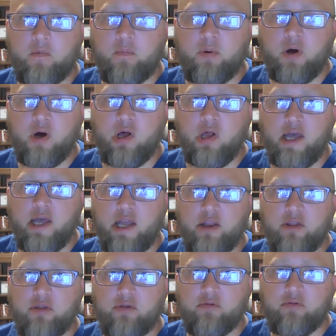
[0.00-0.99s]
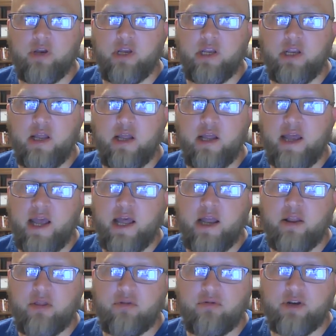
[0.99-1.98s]
Paul had three
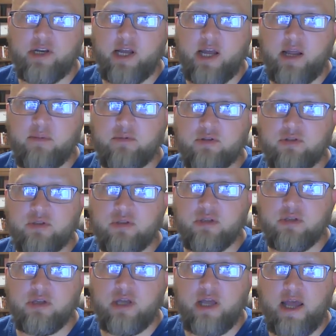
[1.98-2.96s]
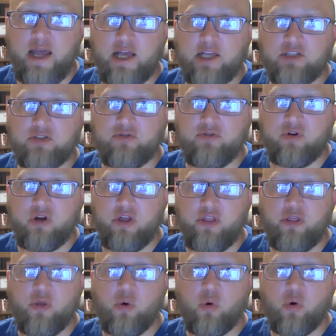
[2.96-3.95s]
times asked for a
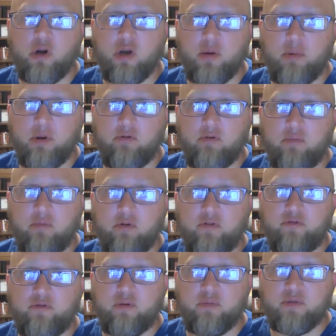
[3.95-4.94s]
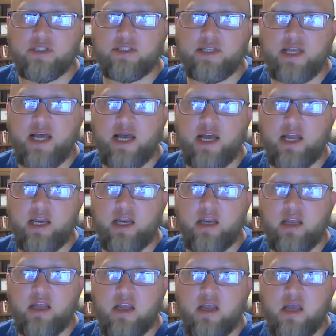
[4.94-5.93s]
thorn to be removed from his side,
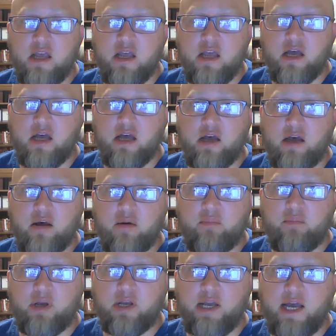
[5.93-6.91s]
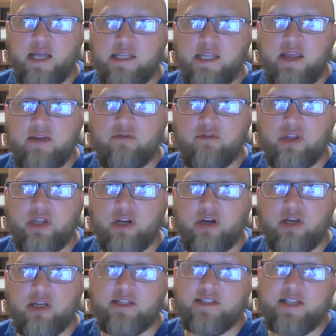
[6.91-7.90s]
but God gave it there
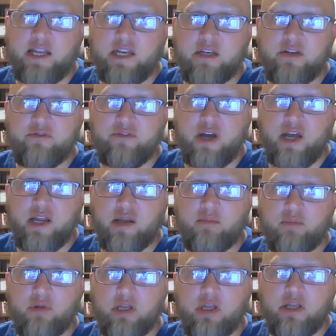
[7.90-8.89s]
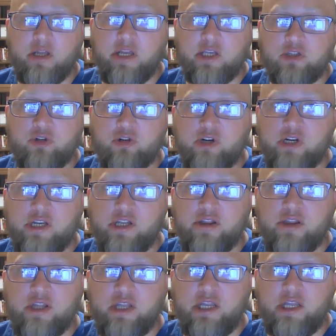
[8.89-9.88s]
to sanctify him. Is there
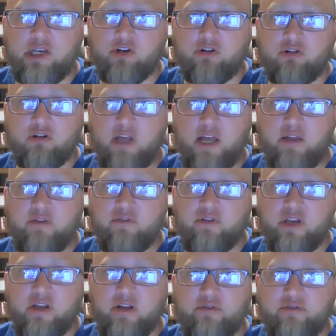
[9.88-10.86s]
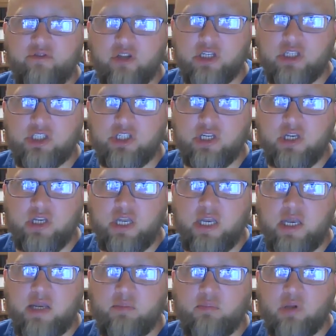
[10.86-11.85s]
anything in your life, any affliction,
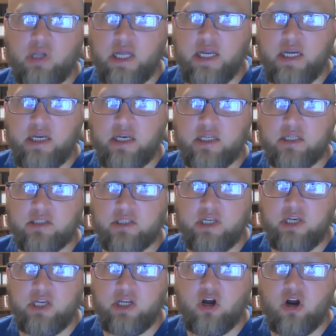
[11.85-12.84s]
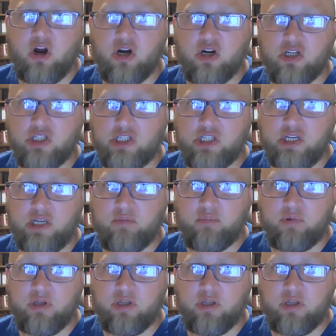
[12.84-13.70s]
any blindness, any hardship